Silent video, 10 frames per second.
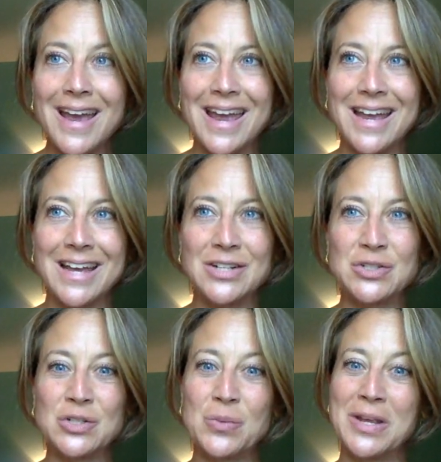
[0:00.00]
and
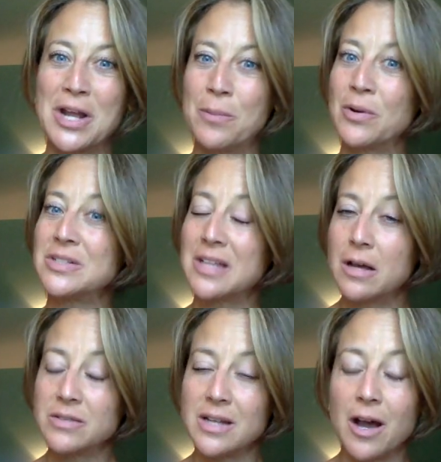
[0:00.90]
so we can help
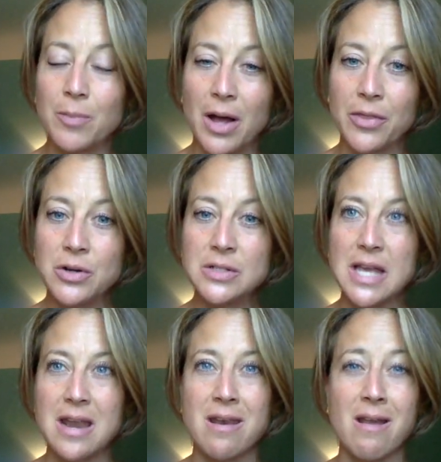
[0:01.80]
ourselves and help others
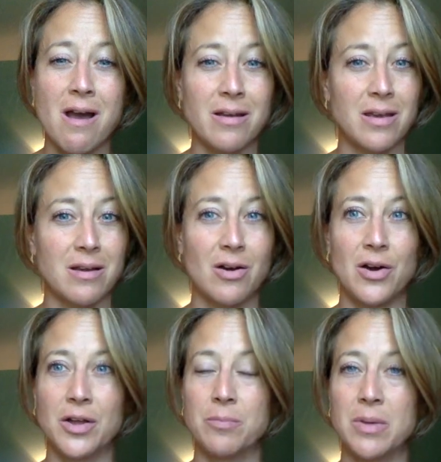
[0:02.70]
and not get
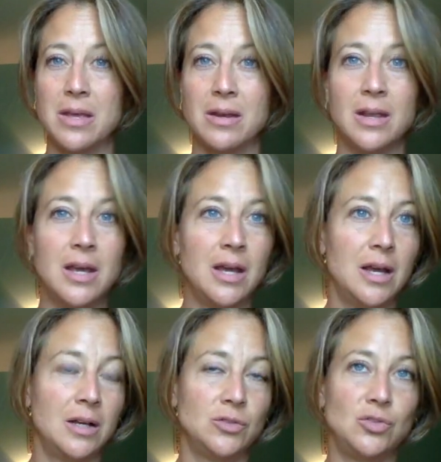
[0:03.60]
caught up in
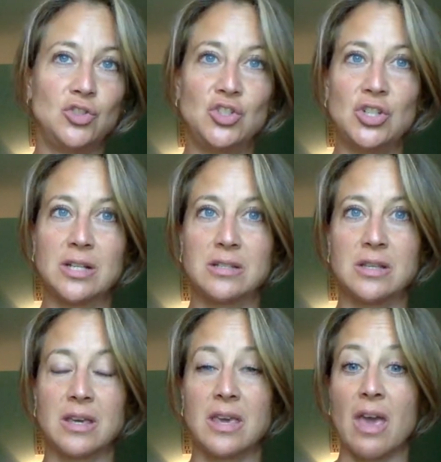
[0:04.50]
just
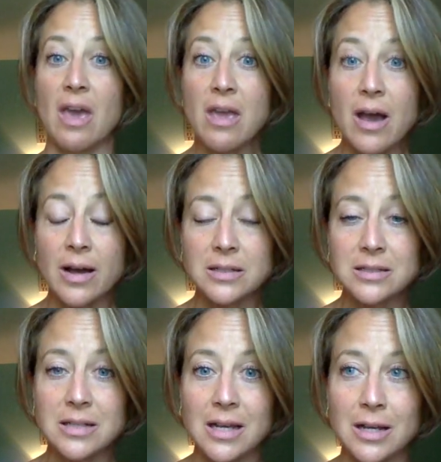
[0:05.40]
the
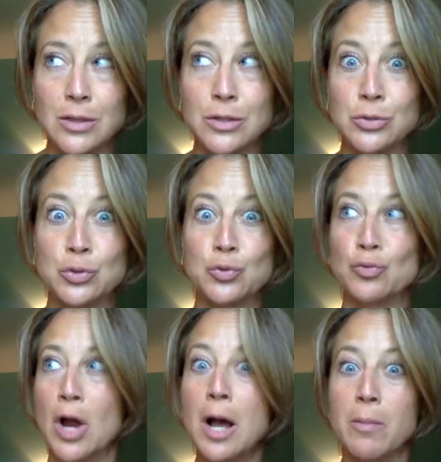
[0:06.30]
chaos and the
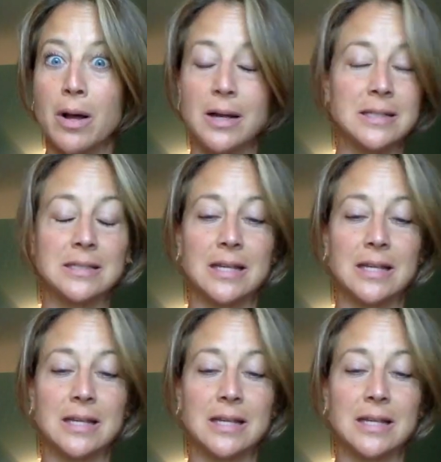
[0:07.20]
drama. It's